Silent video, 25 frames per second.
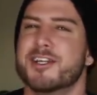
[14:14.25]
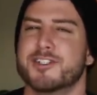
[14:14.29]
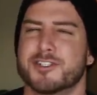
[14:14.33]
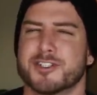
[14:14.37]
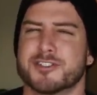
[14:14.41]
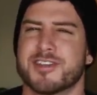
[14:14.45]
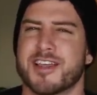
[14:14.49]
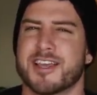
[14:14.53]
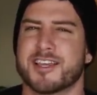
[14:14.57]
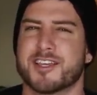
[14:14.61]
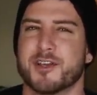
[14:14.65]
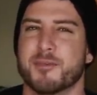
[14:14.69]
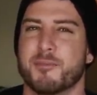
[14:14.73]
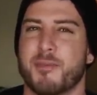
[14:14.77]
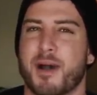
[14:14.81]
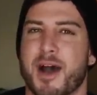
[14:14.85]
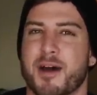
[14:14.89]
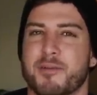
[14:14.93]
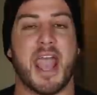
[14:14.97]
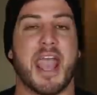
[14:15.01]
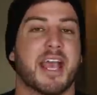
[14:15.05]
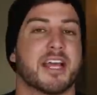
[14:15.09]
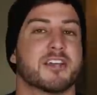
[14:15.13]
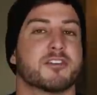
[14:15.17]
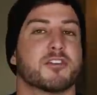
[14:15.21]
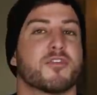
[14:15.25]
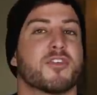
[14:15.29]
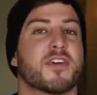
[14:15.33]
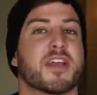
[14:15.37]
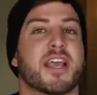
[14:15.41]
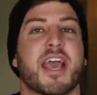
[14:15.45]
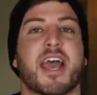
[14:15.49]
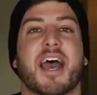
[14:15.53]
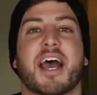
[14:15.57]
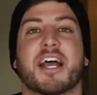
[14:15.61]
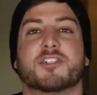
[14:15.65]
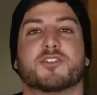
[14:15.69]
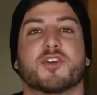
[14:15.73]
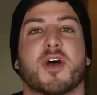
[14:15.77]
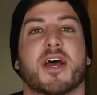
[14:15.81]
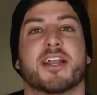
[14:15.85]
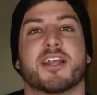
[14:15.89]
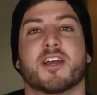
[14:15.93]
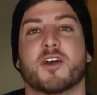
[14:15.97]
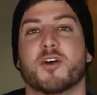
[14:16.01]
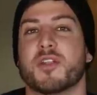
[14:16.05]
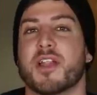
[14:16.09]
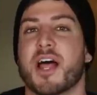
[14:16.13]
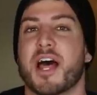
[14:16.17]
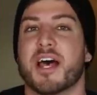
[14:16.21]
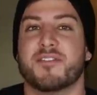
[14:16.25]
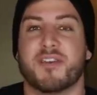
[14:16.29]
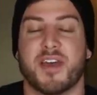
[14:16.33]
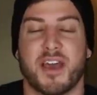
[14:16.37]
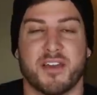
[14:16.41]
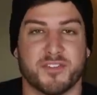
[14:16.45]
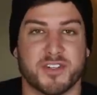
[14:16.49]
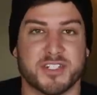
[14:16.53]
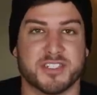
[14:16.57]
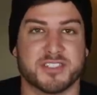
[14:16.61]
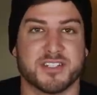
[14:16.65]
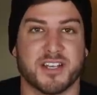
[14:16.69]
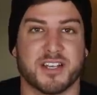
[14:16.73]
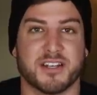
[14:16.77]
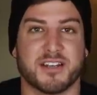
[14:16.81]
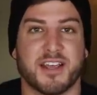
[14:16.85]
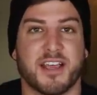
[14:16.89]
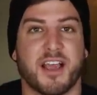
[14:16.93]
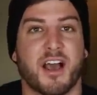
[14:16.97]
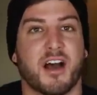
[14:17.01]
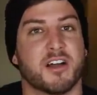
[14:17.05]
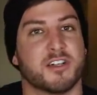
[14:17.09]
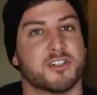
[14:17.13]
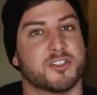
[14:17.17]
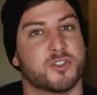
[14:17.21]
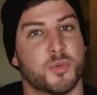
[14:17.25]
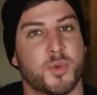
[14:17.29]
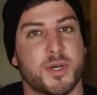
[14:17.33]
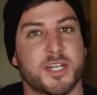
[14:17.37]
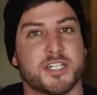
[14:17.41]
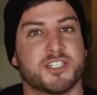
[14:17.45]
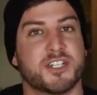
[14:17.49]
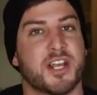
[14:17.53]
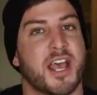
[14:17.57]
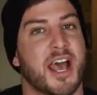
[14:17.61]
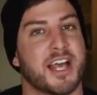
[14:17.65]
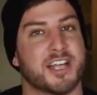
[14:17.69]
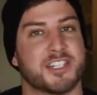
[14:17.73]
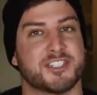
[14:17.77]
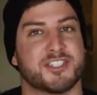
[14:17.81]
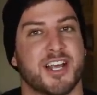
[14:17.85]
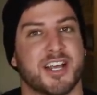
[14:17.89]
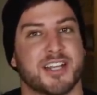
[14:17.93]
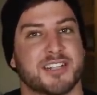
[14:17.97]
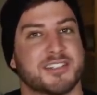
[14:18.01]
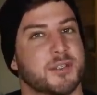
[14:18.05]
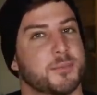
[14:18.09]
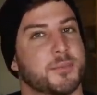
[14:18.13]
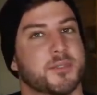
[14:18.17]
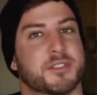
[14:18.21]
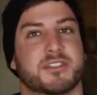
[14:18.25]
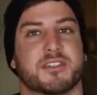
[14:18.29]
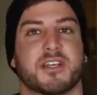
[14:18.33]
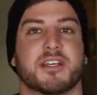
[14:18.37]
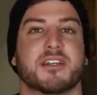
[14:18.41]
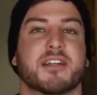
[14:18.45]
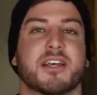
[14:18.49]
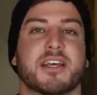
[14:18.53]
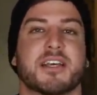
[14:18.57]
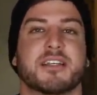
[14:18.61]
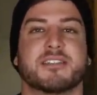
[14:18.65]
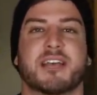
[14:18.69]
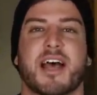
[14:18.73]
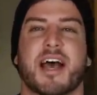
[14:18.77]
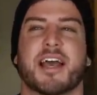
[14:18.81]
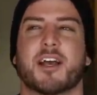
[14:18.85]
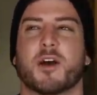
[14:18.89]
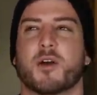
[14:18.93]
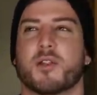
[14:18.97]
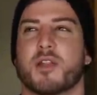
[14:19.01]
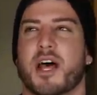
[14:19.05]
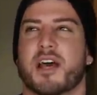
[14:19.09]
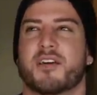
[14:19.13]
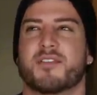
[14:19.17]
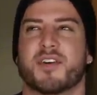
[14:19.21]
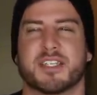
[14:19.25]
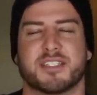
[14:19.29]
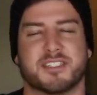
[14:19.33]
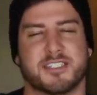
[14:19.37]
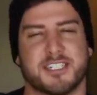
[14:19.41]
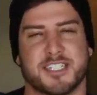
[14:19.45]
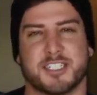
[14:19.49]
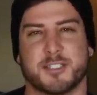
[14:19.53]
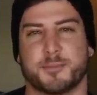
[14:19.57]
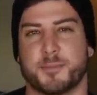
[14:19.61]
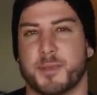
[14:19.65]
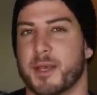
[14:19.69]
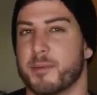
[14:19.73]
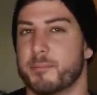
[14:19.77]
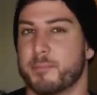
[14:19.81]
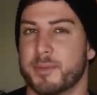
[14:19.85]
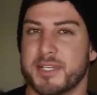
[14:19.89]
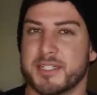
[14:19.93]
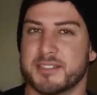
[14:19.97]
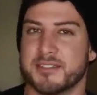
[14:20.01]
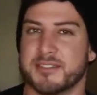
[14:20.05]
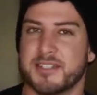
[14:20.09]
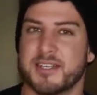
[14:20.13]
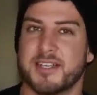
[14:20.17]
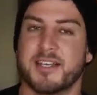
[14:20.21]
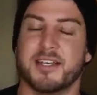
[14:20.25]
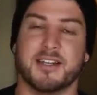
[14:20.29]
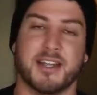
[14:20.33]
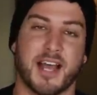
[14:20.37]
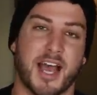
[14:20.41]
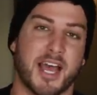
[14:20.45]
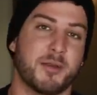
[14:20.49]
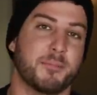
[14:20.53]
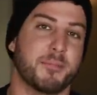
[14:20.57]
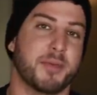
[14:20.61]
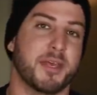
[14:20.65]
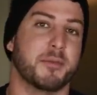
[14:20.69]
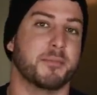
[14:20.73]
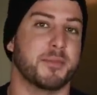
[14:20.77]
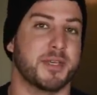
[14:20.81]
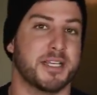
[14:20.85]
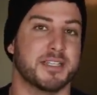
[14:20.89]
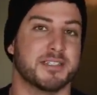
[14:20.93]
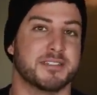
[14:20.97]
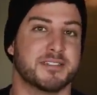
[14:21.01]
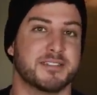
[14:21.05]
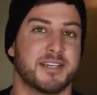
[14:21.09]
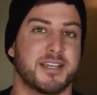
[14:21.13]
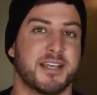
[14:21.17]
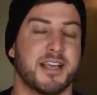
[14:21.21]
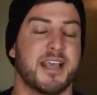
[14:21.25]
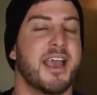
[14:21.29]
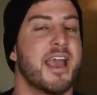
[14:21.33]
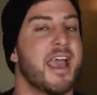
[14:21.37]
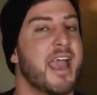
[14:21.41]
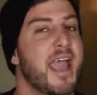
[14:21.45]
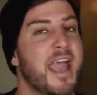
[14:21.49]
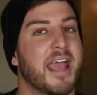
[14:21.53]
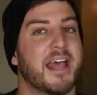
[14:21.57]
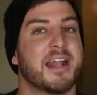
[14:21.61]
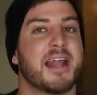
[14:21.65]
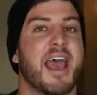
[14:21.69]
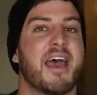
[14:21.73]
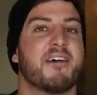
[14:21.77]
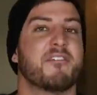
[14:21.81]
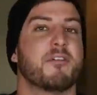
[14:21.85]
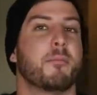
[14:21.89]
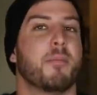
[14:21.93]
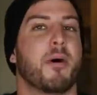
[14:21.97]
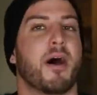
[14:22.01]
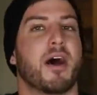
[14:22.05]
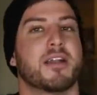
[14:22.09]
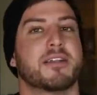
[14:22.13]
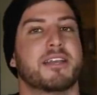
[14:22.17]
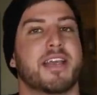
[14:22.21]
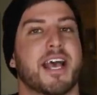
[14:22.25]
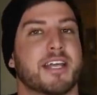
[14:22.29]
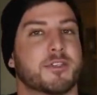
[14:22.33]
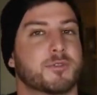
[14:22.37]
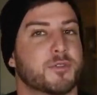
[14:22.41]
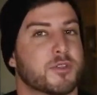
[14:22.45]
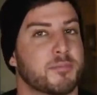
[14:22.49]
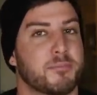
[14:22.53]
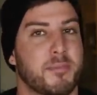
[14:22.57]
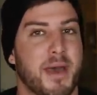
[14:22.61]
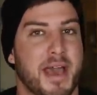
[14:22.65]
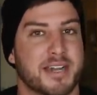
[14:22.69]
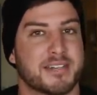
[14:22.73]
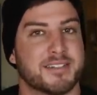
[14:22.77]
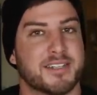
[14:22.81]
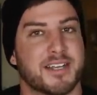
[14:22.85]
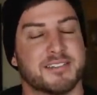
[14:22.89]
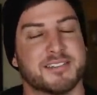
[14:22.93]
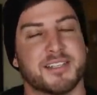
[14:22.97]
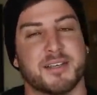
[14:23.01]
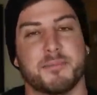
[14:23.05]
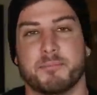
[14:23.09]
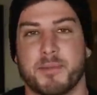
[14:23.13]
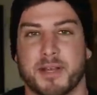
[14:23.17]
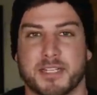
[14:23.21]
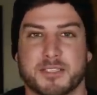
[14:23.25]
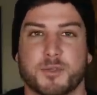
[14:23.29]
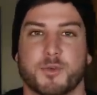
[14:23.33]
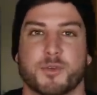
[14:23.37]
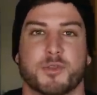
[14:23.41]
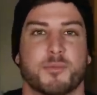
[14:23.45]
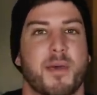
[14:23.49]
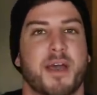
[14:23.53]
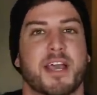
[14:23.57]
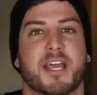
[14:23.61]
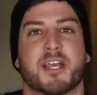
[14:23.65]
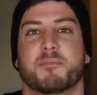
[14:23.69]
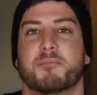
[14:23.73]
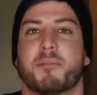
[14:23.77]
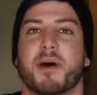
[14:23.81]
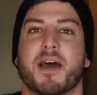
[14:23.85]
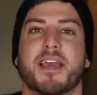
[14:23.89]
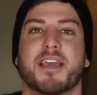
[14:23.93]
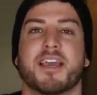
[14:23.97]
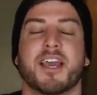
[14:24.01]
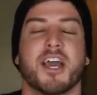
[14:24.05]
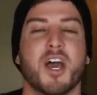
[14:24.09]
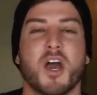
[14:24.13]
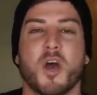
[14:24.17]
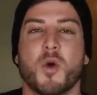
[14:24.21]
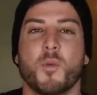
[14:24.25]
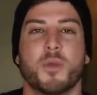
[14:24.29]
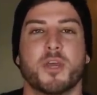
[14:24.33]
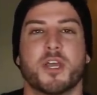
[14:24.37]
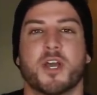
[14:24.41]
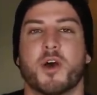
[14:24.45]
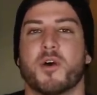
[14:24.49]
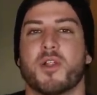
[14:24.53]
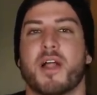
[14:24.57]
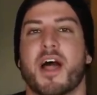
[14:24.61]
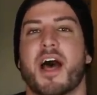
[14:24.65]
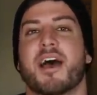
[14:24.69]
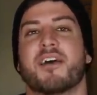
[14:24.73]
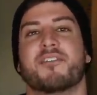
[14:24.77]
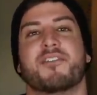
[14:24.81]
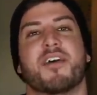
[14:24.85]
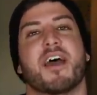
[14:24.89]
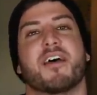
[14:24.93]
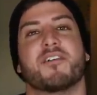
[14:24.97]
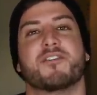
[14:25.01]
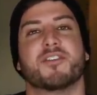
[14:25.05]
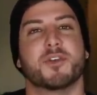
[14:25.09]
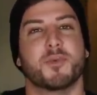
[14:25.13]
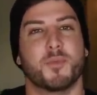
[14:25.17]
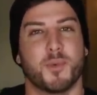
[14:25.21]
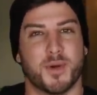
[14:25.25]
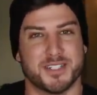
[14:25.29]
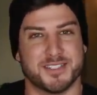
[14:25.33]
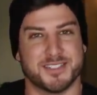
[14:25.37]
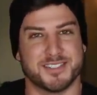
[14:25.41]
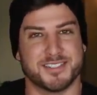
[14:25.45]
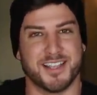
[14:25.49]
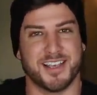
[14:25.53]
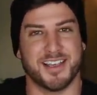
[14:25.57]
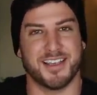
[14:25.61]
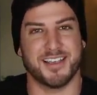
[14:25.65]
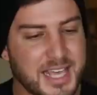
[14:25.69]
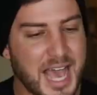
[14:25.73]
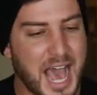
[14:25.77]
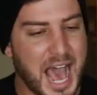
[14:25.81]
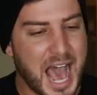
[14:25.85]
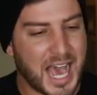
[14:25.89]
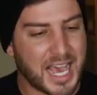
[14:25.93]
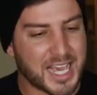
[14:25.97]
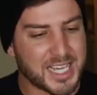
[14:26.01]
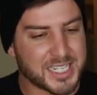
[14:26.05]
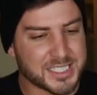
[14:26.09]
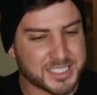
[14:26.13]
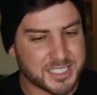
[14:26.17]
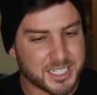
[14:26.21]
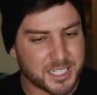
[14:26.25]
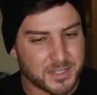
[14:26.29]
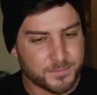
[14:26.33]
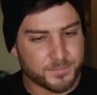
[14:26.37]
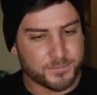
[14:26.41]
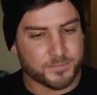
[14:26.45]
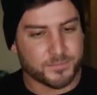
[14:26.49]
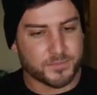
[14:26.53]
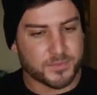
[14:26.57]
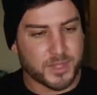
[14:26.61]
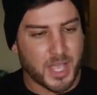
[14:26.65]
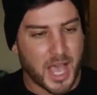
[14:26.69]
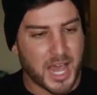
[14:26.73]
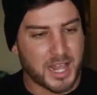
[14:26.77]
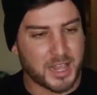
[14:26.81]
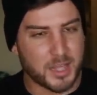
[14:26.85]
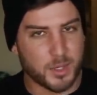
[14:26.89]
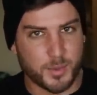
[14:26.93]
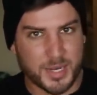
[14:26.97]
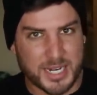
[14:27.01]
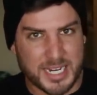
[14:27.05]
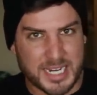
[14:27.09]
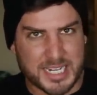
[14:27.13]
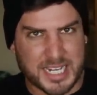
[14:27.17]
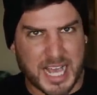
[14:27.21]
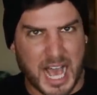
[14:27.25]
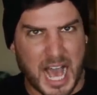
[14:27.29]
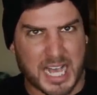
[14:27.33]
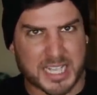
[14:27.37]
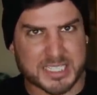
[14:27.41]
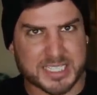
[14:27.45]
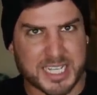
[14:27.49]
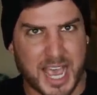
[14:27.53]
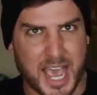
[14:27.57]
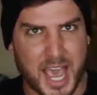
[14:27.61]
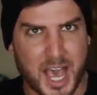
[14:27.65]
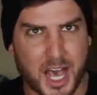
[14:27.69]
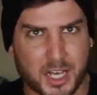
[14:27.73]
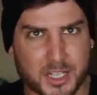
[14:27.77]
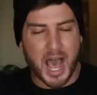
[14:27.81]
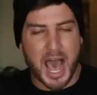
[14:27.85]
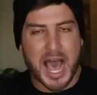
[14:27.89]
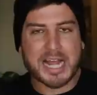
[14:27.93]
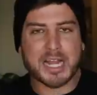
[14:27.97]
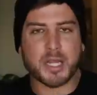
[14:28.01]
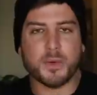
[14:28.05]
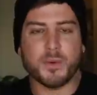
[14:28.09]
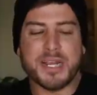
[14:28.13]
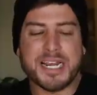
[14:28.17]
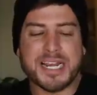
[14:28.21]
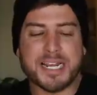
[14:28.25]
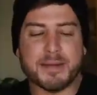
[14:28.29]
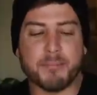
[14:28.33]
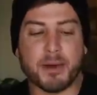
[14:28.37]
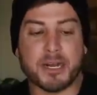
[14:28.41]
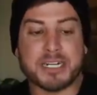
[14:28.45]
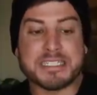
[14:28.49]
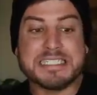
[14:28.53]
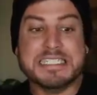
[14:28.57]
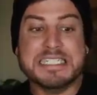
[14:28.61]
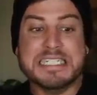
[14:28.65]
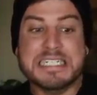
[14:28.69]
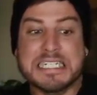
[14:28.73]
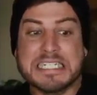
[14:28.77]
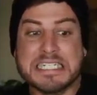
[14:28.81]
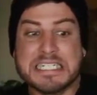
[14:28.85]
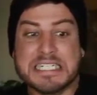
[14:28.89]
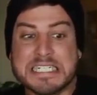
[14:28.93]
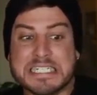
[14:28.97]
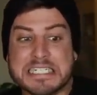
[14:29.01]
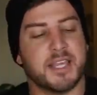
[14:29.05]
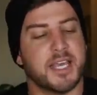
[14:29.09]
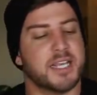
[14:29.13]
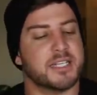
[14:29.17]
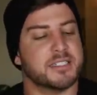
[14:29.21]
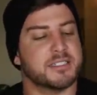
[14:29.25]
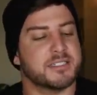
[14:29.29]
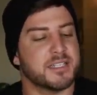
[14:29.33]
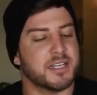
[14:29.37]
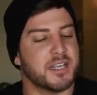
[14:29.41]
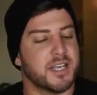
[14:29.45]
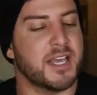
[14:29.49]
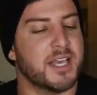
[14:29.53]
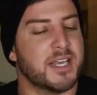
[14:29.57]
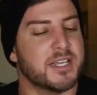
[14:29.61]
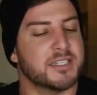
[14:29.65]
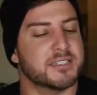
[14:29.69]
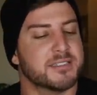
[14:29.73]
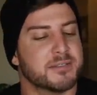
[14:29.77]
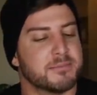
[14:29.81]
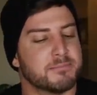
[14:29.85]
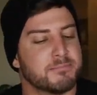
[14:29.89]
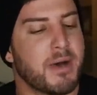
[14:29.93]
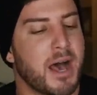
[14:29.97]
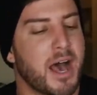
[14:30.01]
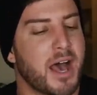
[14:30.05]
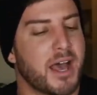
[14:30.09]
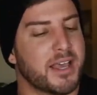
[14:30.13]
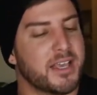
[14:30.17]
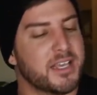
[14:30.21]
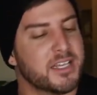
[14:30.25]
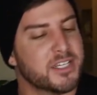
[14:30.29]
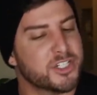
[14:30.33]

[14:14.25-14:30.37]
just like your mom. And don't forget, I try to go live every Sunday on Twitch, hashtag Sippin' Sundays. I go live at 6 p.m. BST, 9 p.m. EST, and I have a podcast with Mac Does It, Messy with Mac and Mike. We go live every Wednesday. Guys! Halloween cocktails! Halloween martinis! This is my